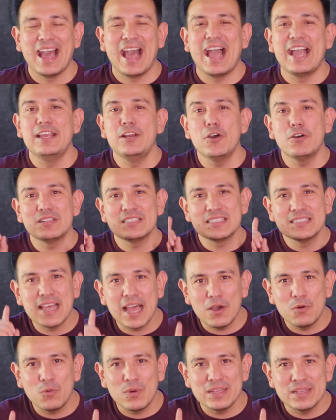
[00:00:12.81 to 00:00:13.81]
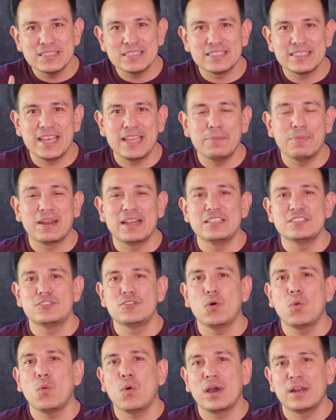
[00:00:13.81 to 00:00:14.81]
I know it's not Wednesday, but I
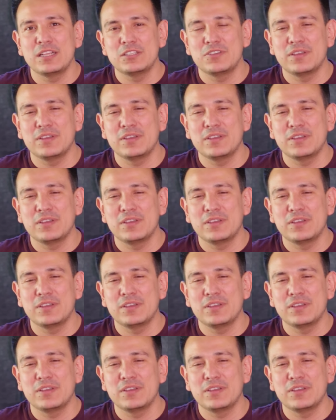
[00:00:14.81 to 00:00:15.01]
still wanted